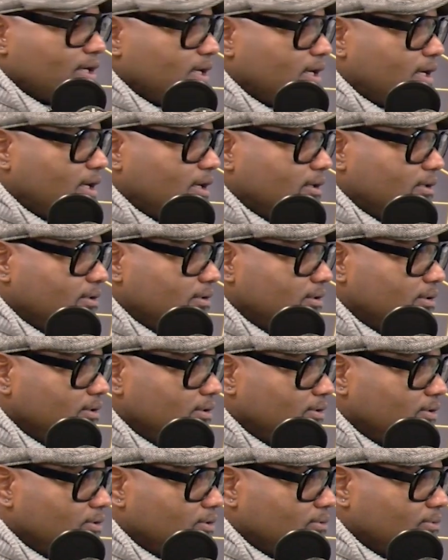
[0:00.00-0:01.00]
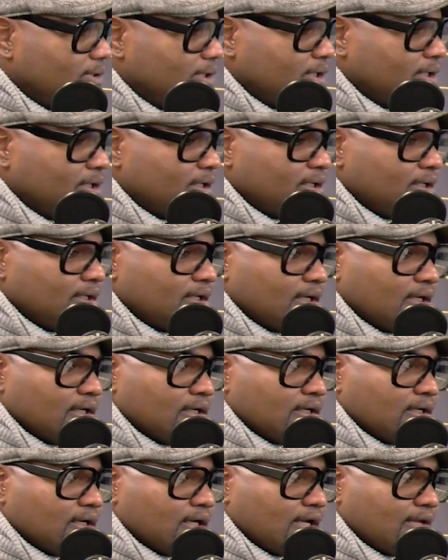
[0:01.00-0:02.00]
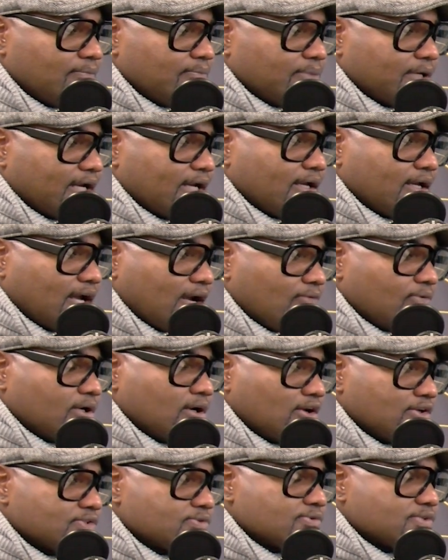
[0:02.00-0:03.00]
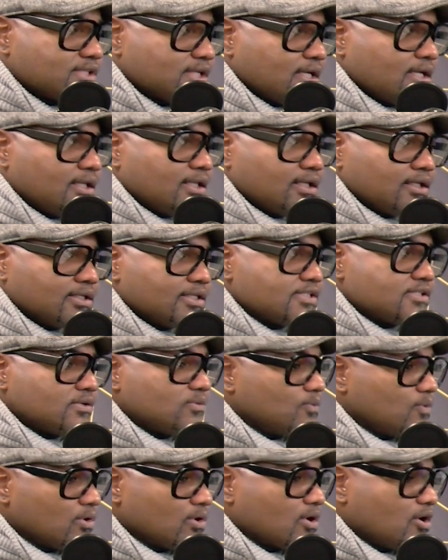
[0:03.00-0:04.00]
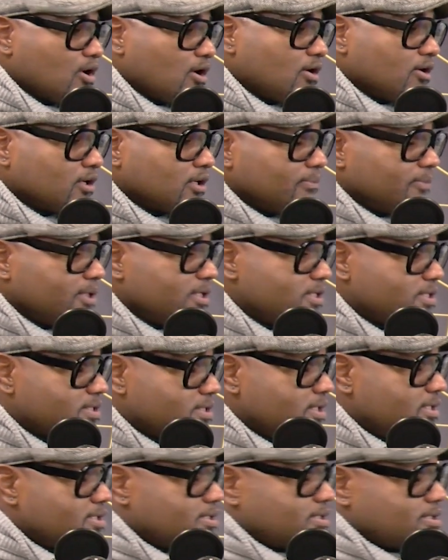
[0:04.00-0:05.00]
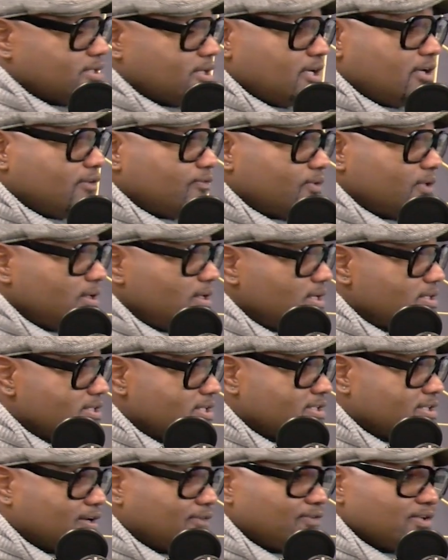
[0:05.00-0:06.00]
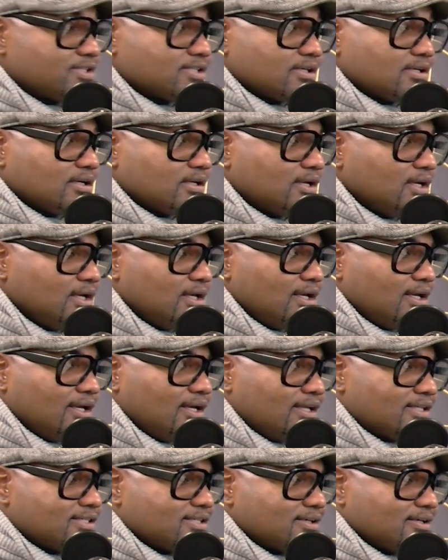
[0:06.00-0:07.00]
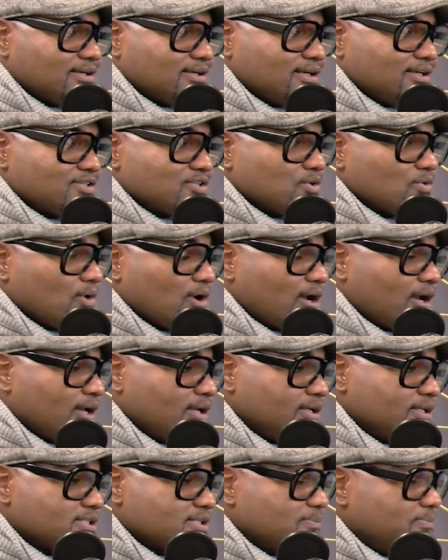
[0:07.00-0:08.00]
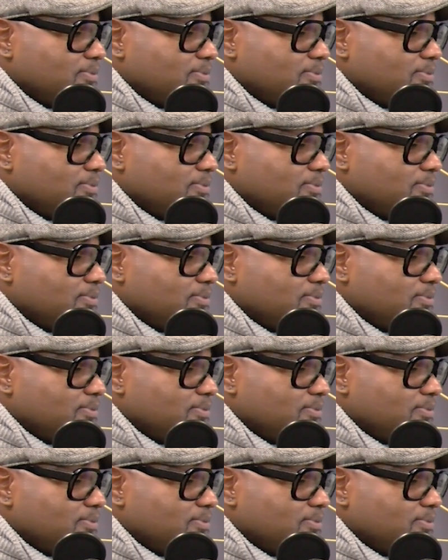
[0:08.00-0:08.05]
not? And but I would also say that listen, work hard. I mean, it's tough. It's a grind. It's a